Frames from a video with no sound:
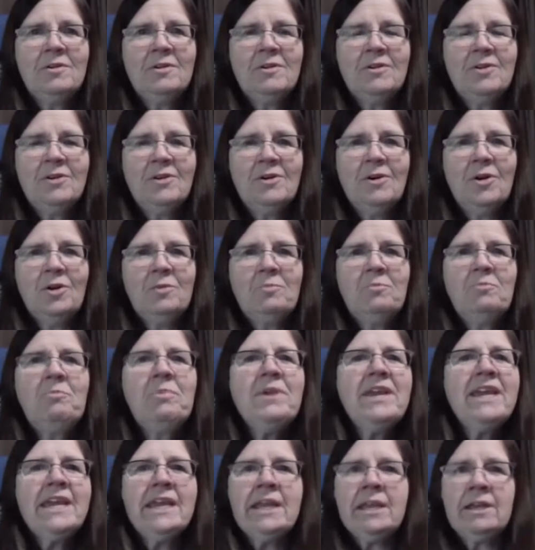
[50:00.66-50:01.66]
Or
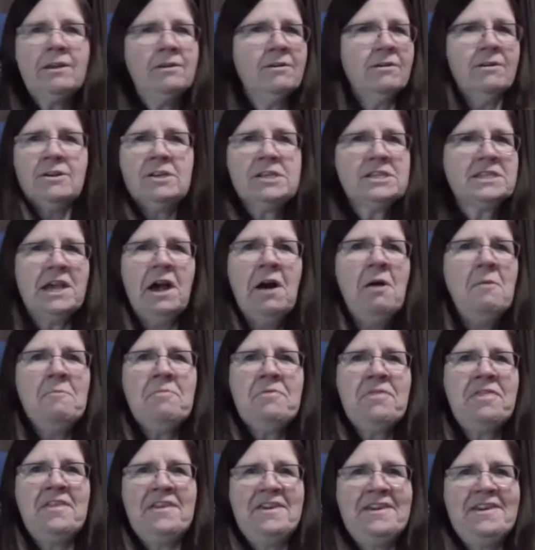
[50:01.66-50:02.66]
beat or
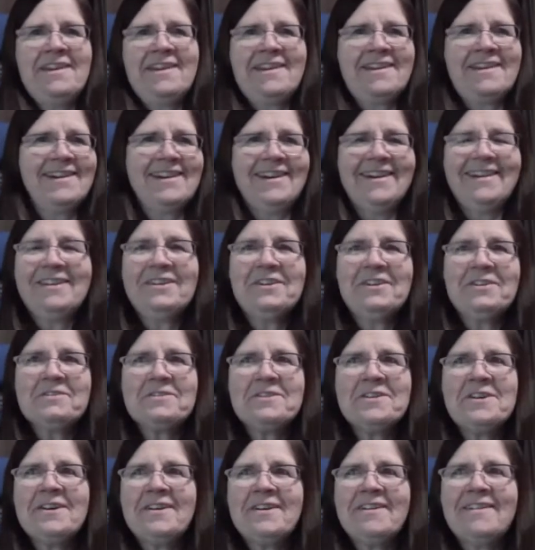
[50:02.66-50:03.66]
something. I
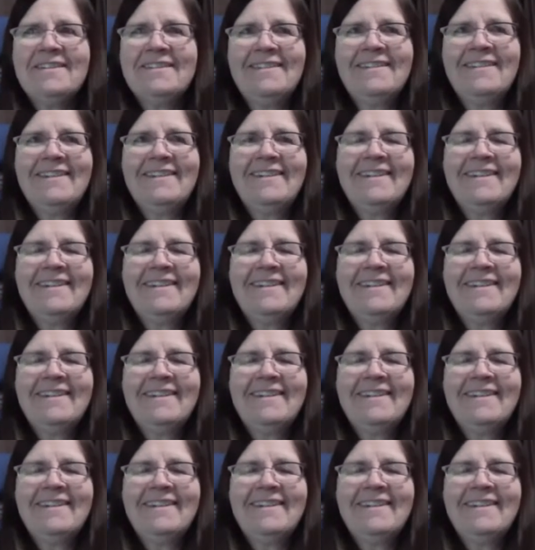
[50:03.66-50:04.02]
don't know.